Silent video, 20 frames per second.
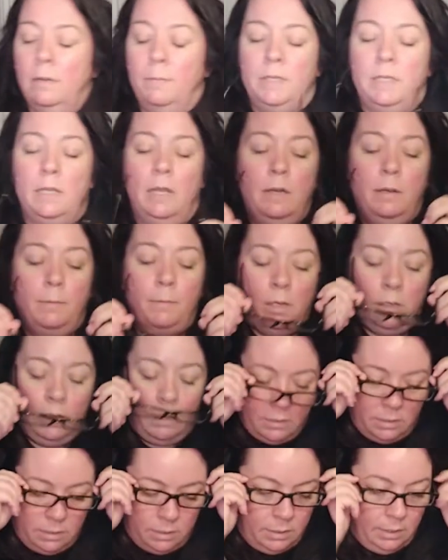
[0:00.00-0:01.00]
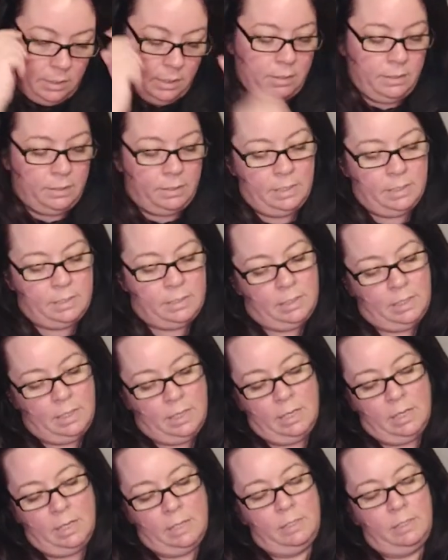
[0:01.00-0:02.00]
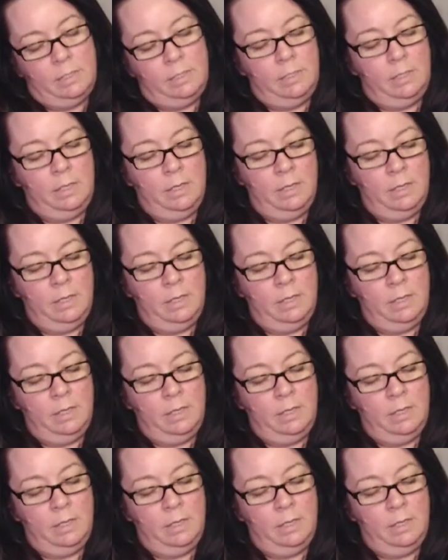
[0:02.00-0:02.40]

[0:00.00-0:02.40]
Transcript: me see, I need my glasses again. This is,